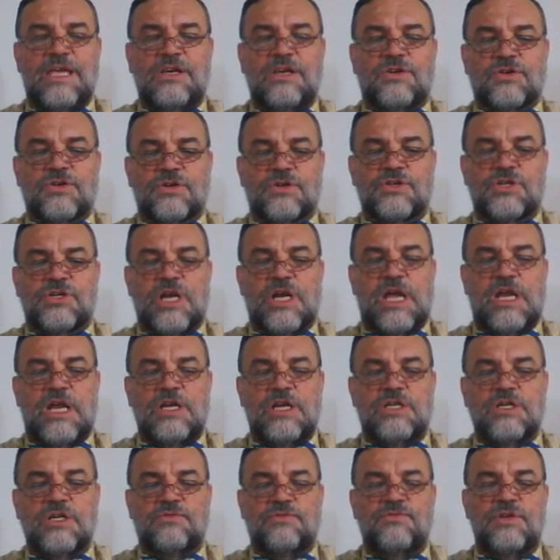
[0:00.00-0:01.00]

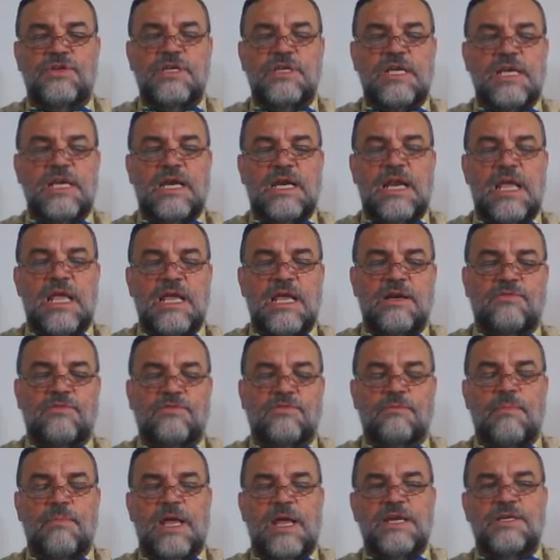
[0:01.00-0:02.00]
interchange of DNA
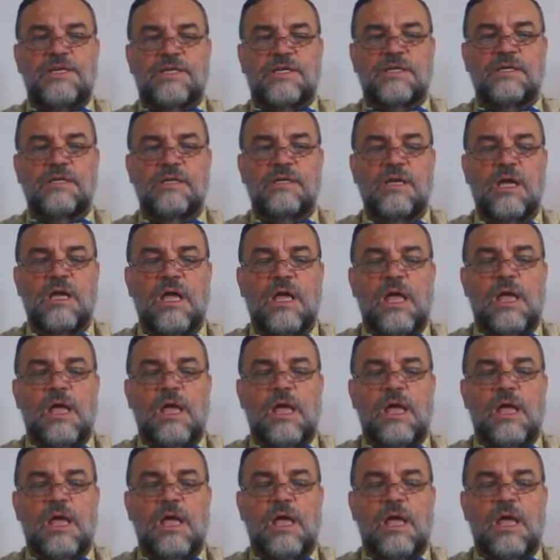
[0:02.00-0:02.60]
information